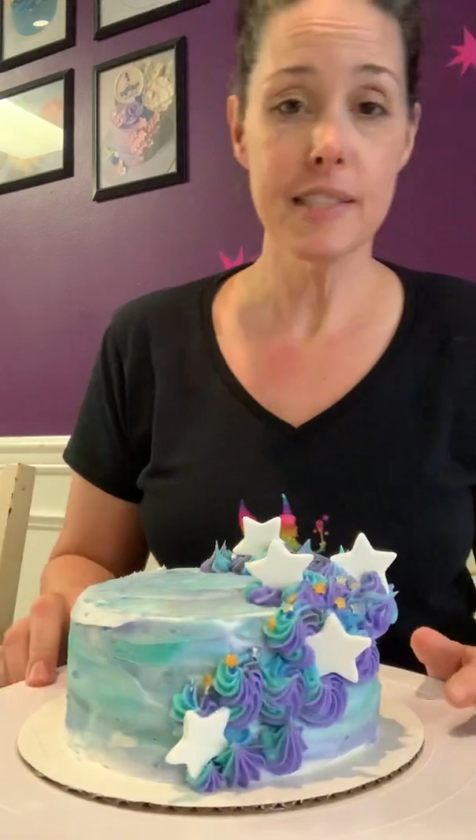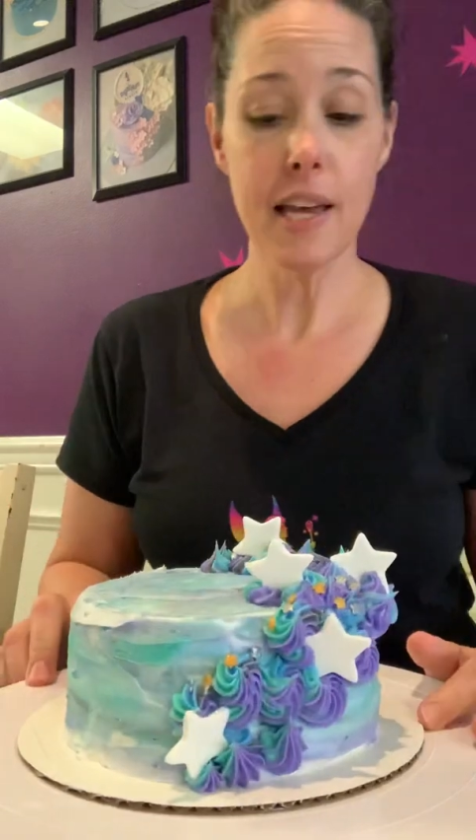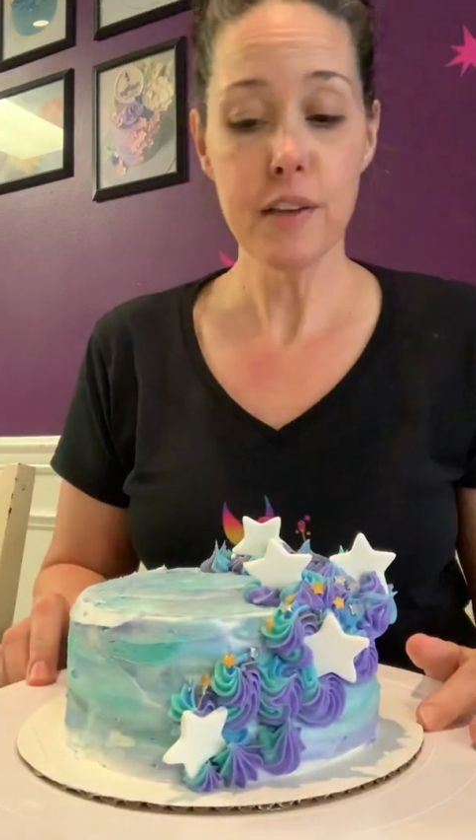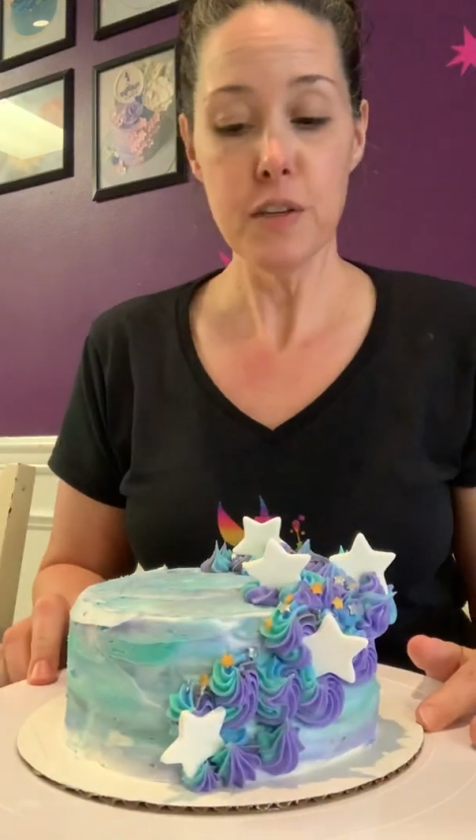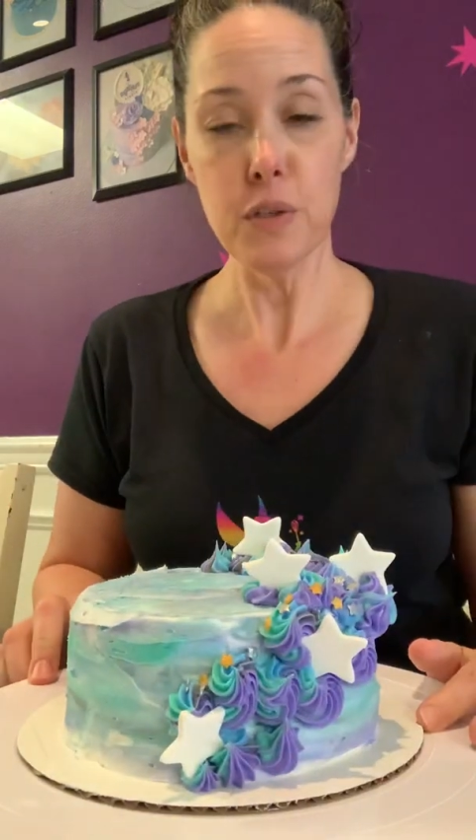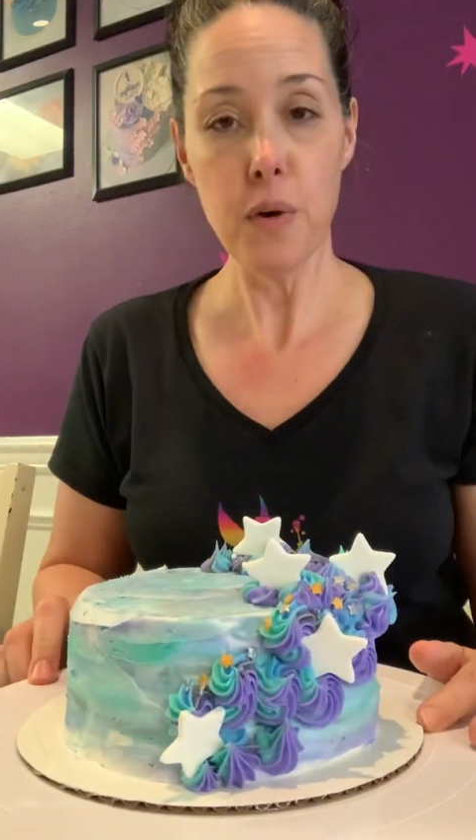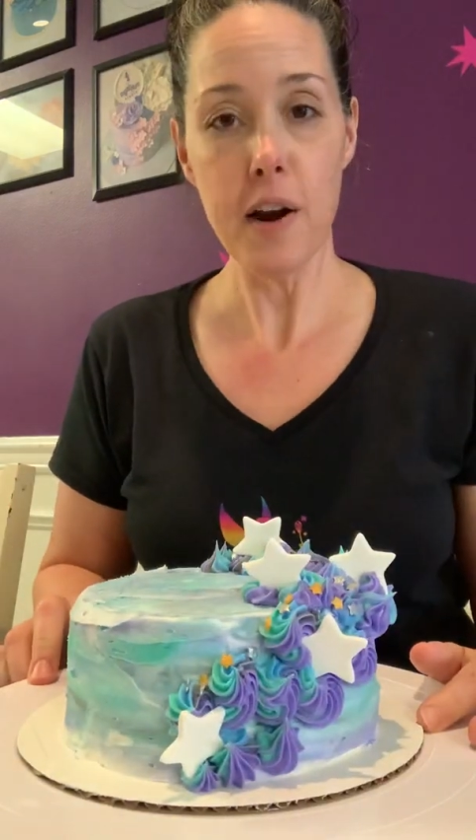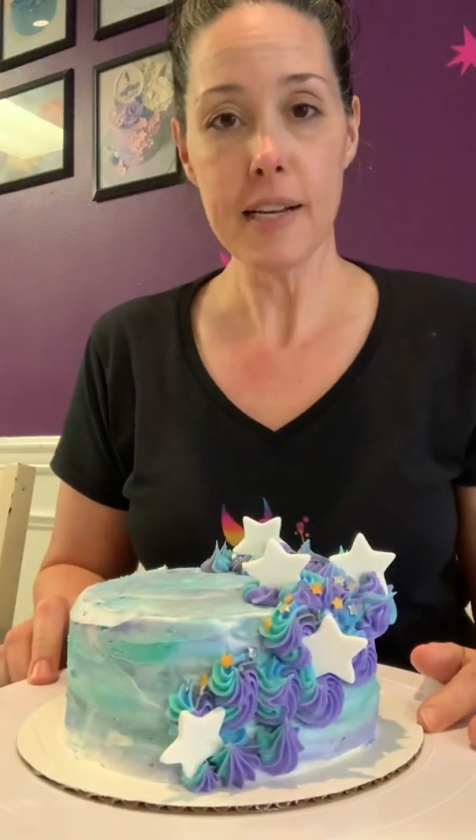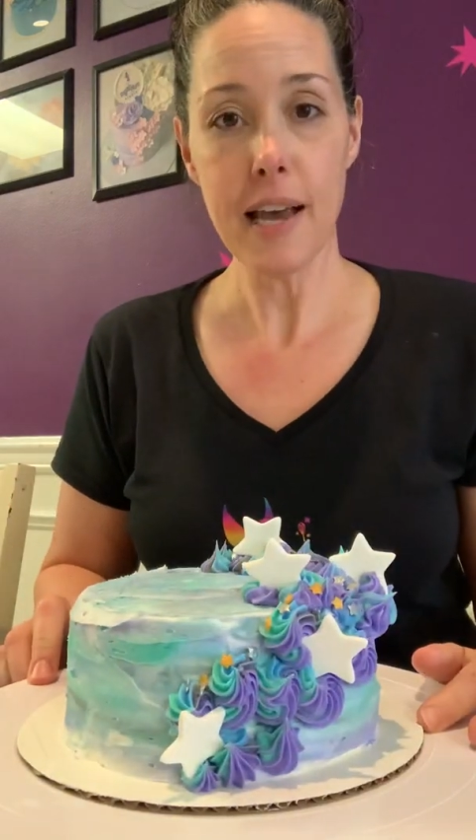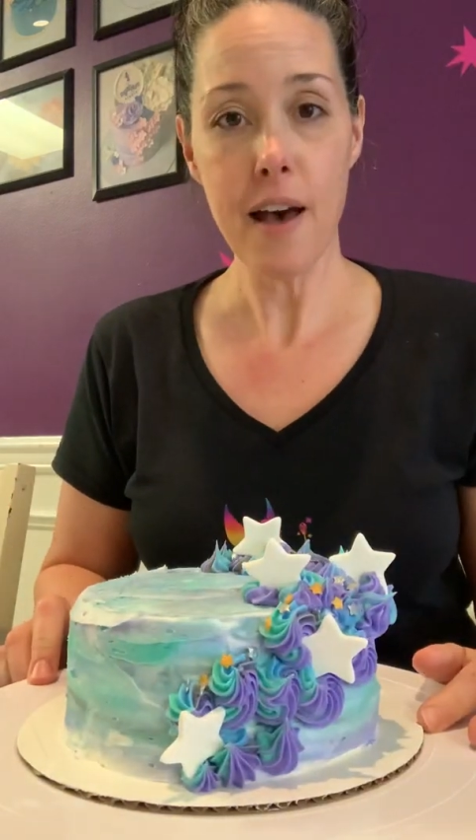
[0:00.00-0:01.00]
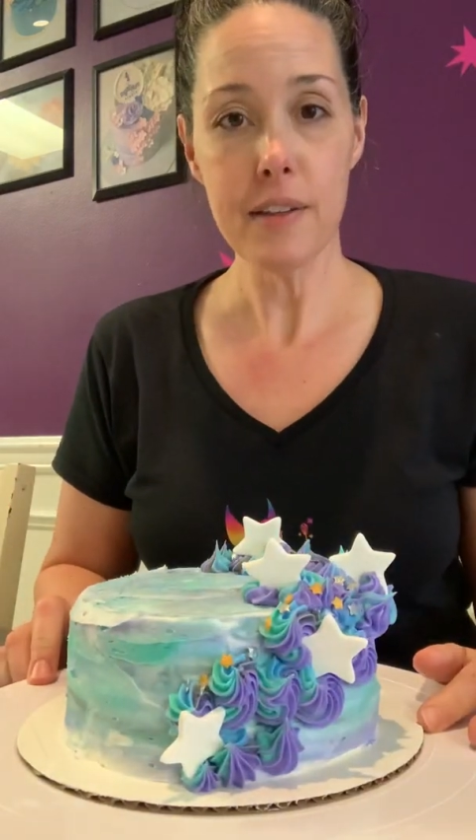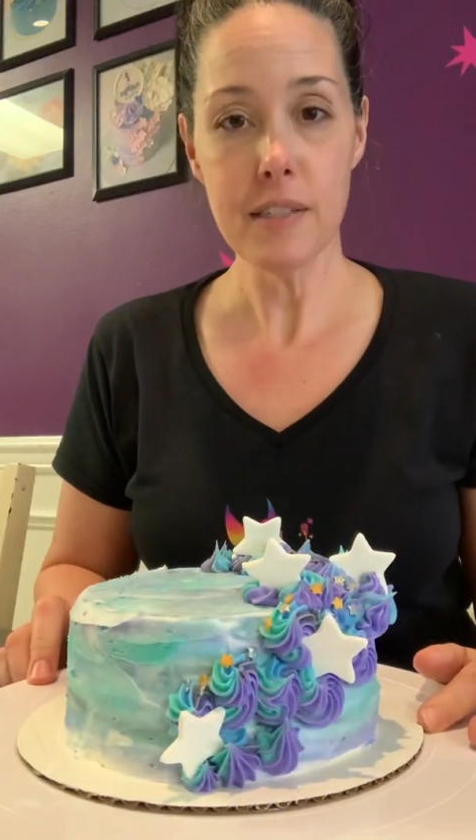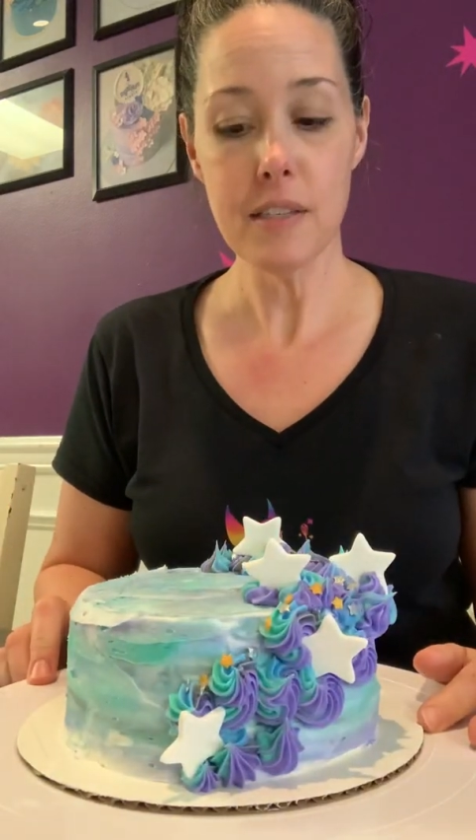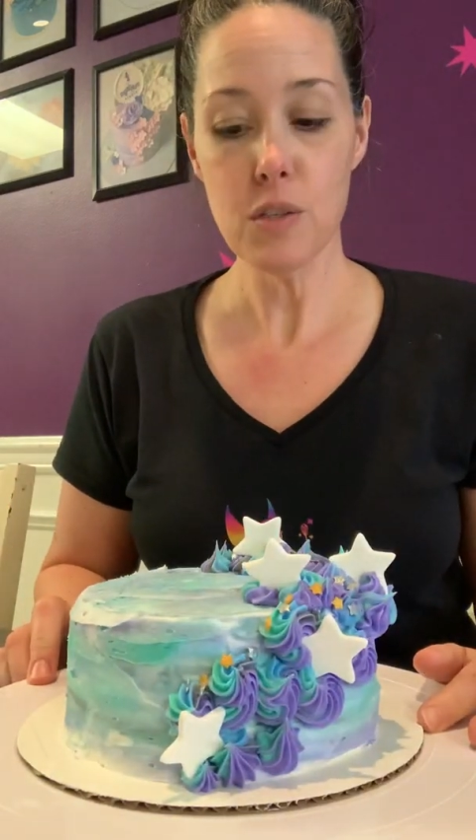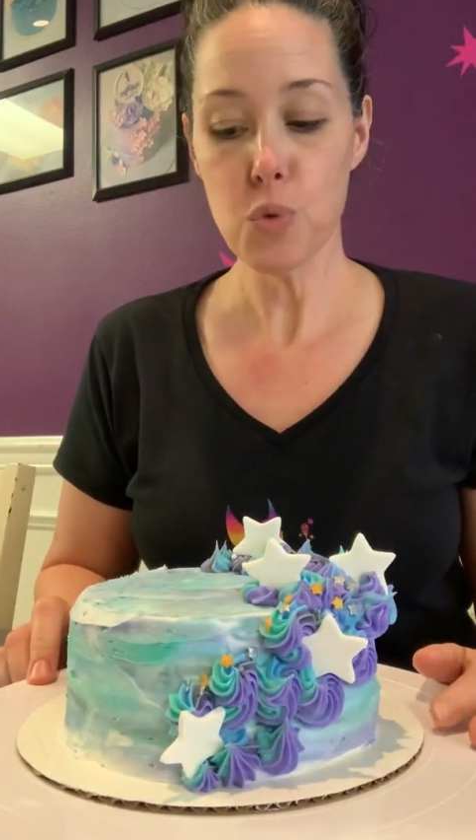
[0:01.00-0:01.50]
how you do our
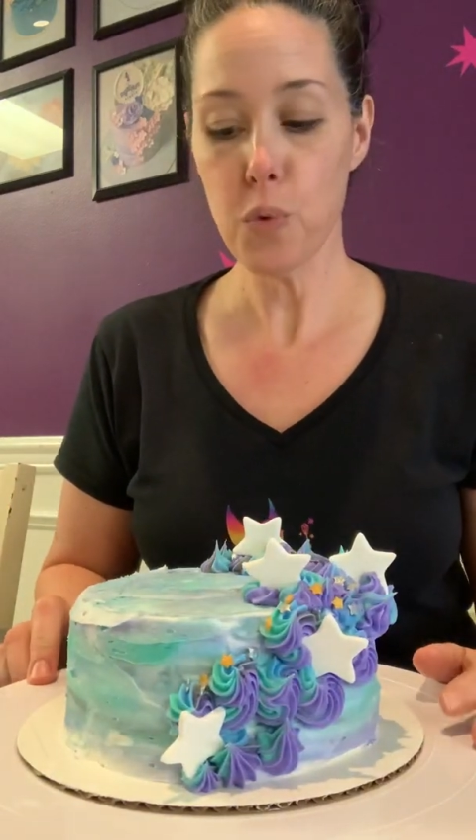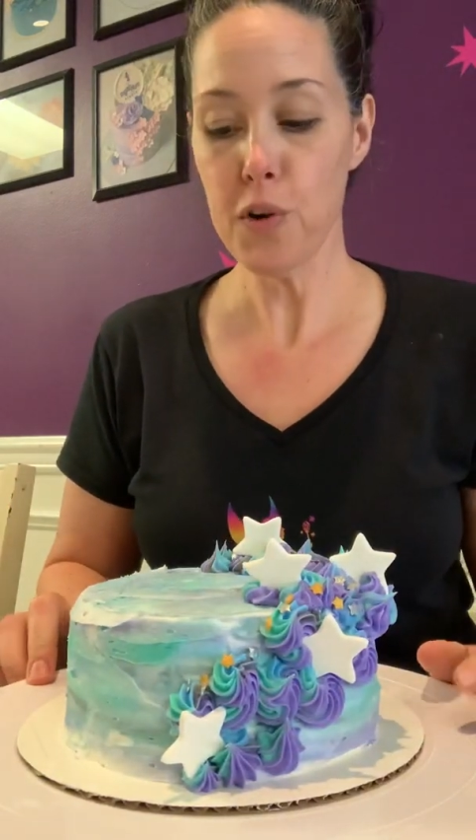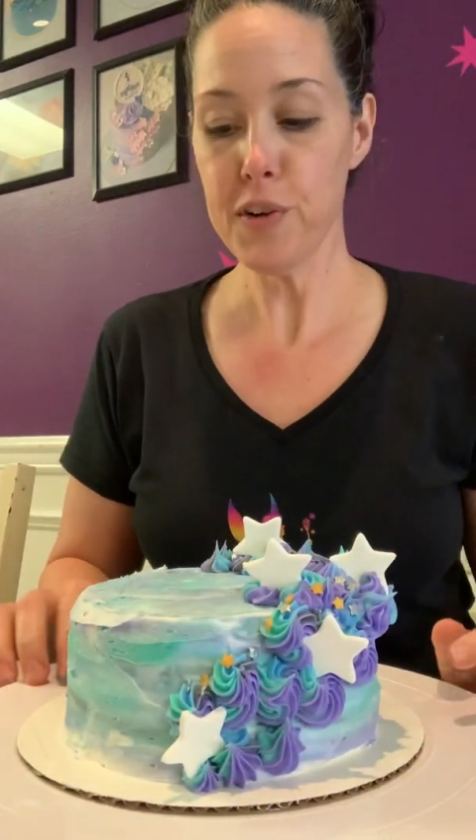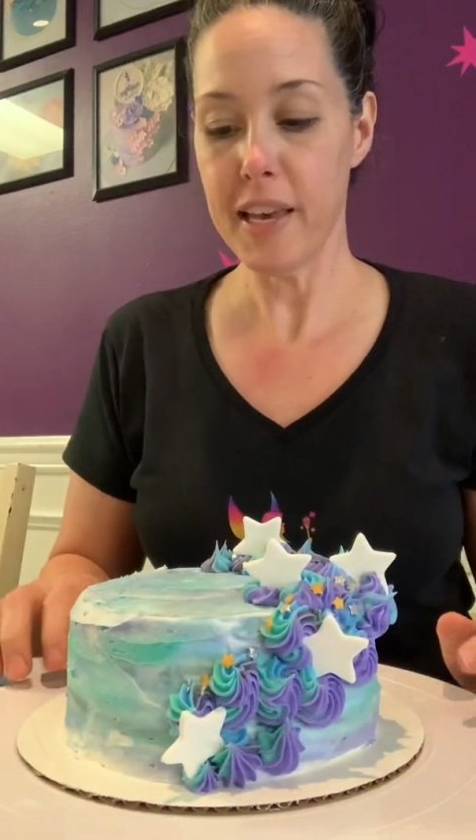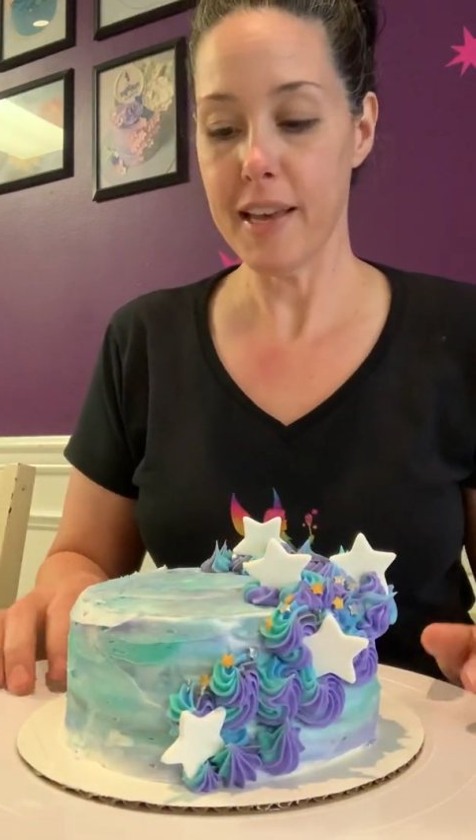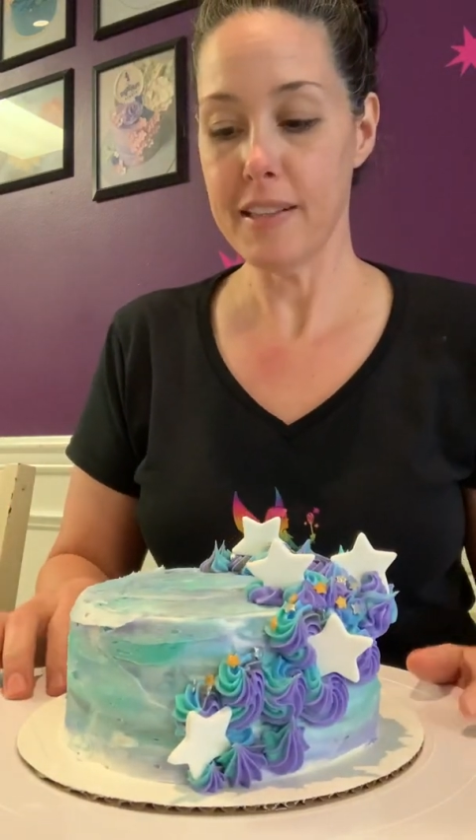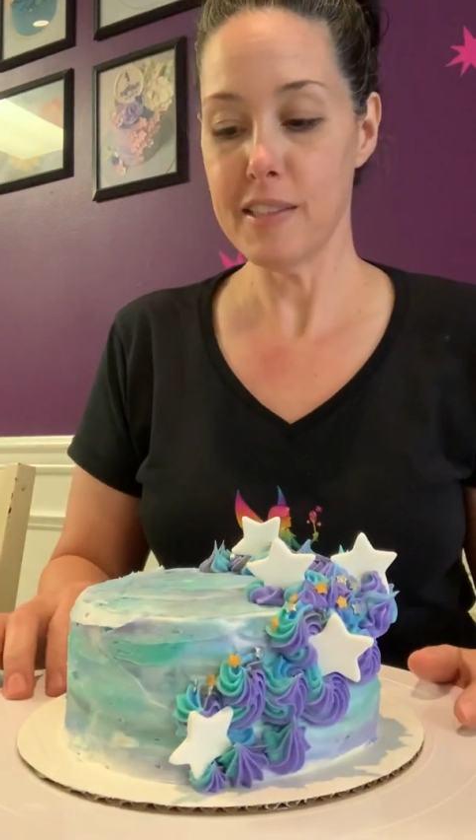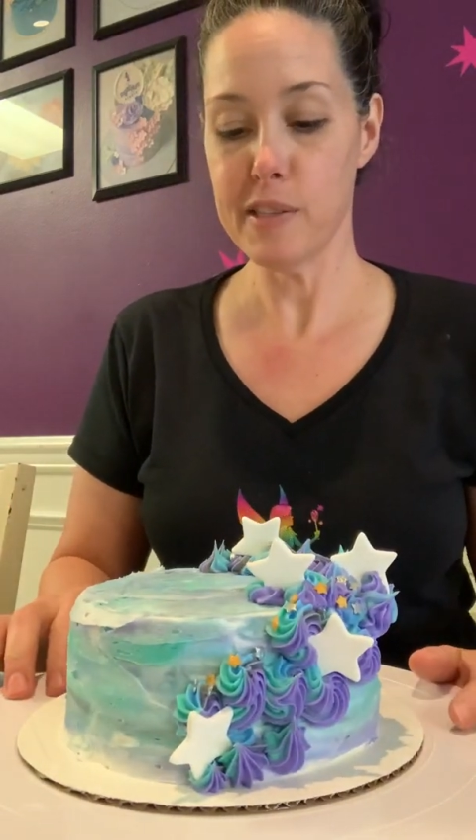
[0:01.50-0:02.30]
Galaxy Swirl Kit.